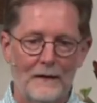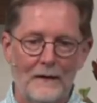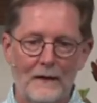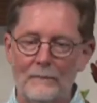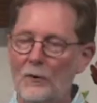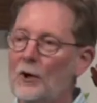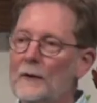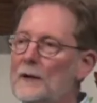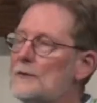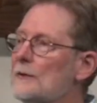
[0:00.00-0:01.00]

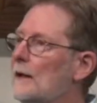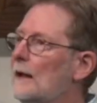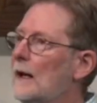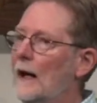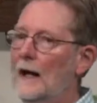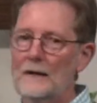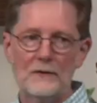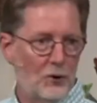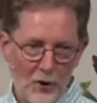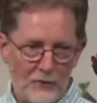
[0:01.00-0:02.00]
Mormons uh, you
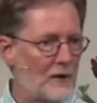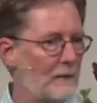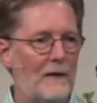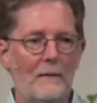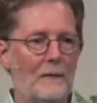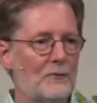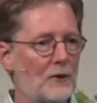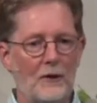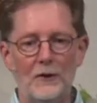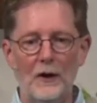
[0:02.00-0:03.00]
know some of them, I'm sure.
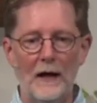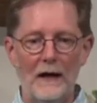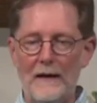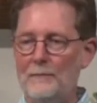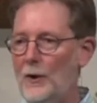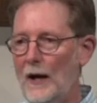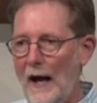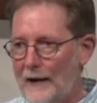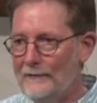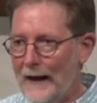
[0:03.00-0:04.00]
You, uh, they put a
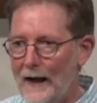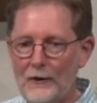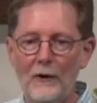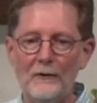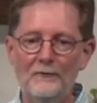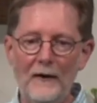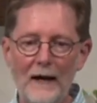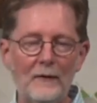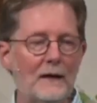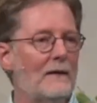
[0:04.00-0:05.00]
high value on
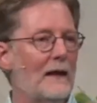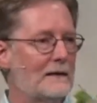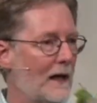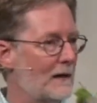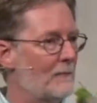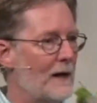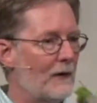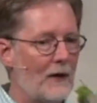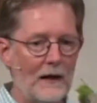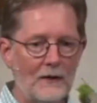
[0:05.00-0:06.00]
family. They tend to
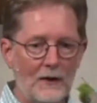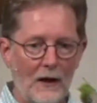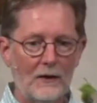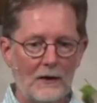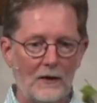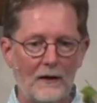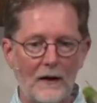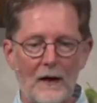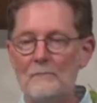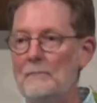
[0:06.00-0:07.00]
marry younger,
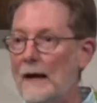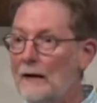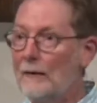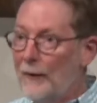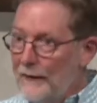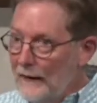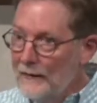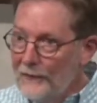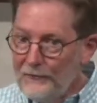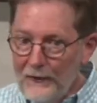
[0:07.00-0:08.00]
marry within
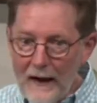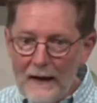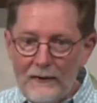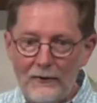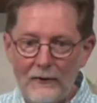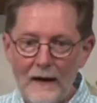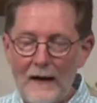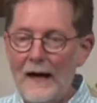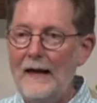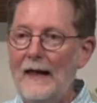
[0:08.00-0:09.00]
the faith,
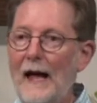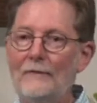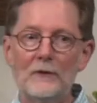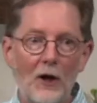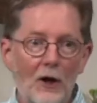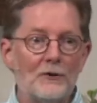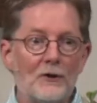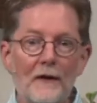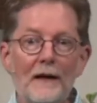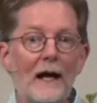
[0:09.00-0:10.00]
and have larger
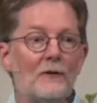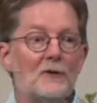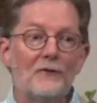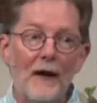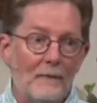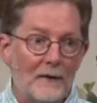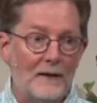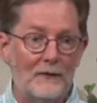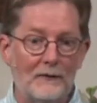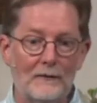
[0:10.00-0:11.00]
than average families.